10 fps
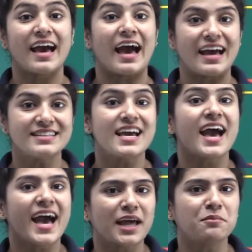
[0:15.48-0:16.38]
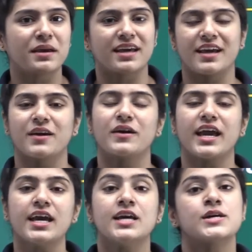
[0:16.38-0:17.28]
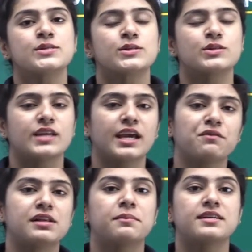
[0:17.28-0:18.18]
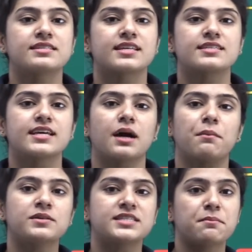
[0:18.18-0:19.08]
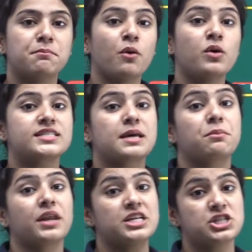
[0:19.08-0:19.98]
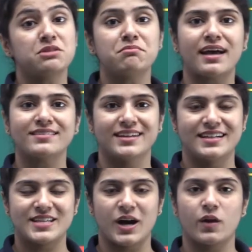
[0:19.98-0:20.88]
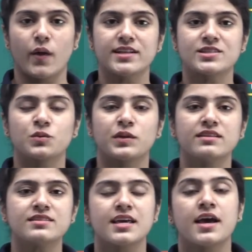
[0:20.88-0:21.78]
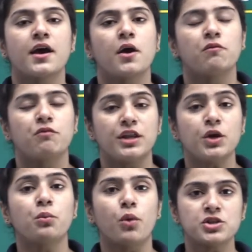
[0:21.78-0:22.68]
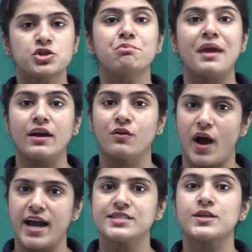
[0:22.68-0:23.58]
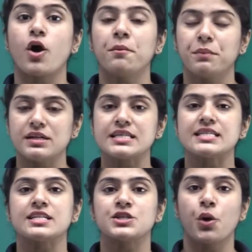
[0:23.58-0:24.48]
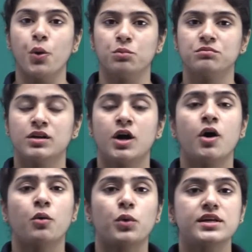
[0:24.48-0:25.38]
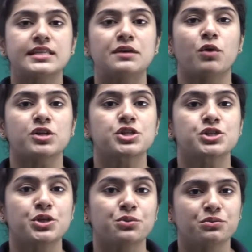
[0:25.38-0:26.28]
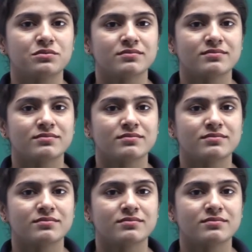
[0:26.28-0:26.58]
hand picking. Okay, so today we'll be discussing about some more separation methods. All right students, when you want to make rice or pulses at your home, firstly what you do?